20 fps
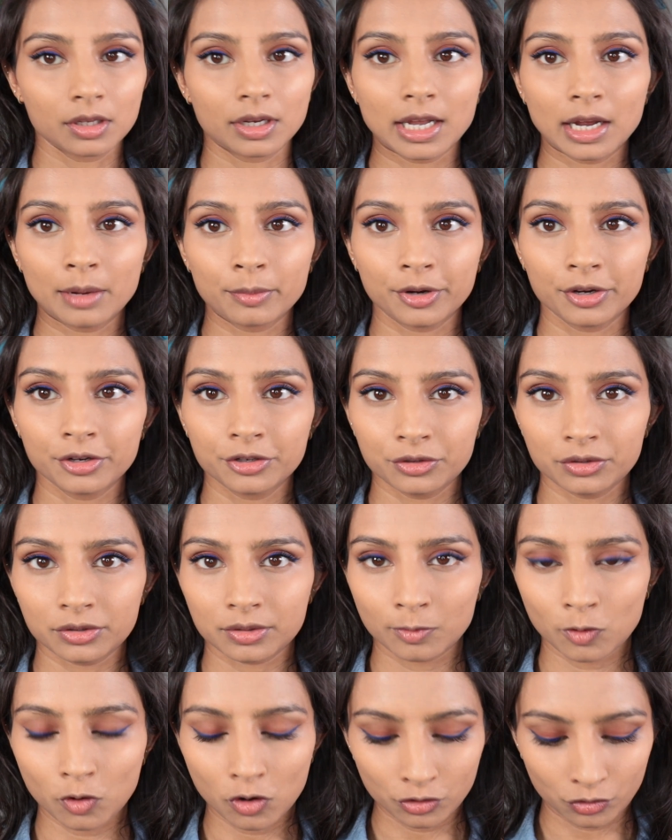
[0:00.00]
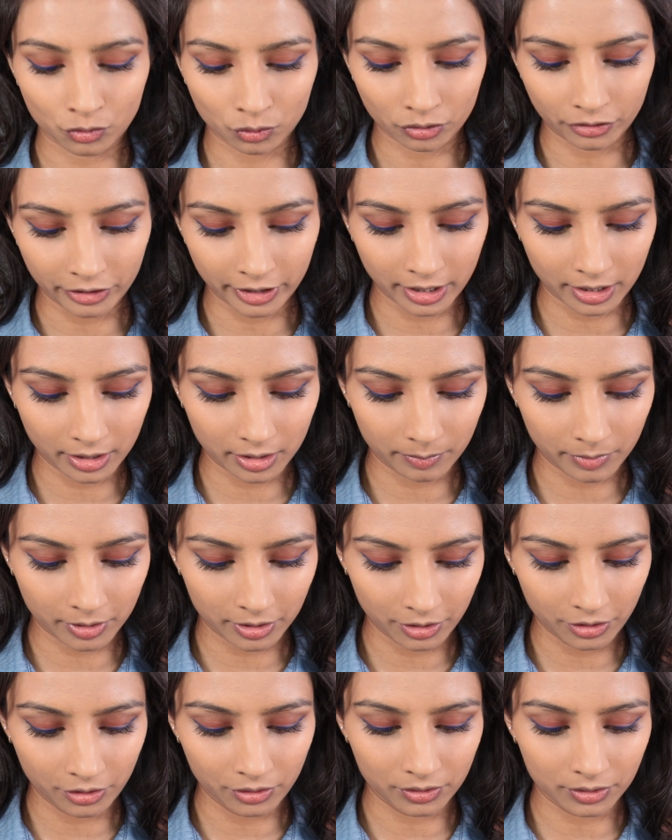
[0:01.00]
now I'm going to do some contouring. I'm going
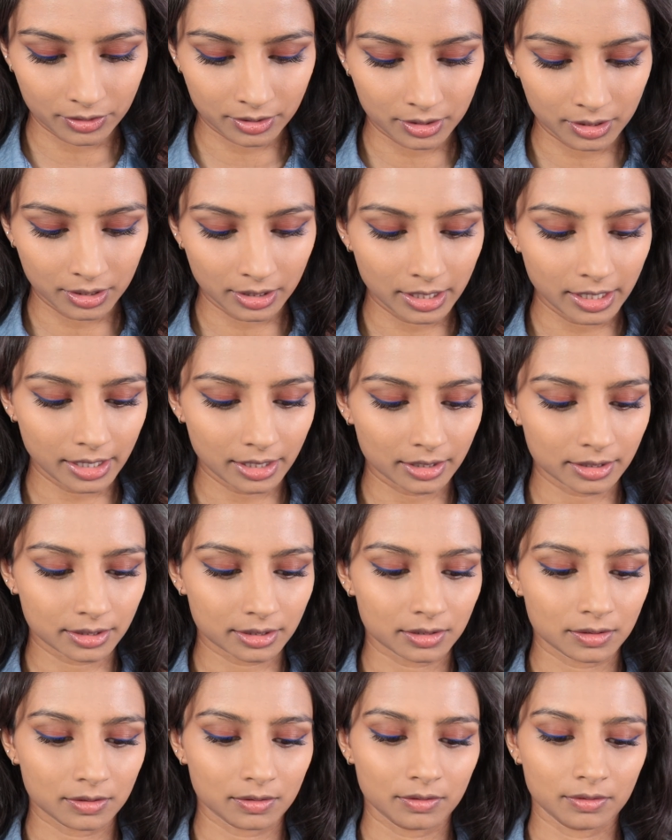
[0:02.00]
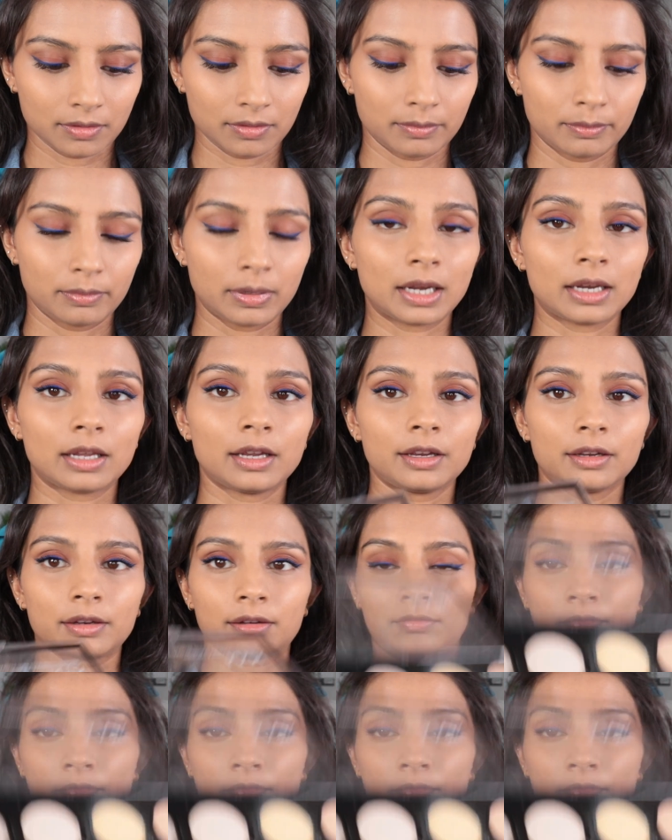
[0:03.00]
to use the NYX palette,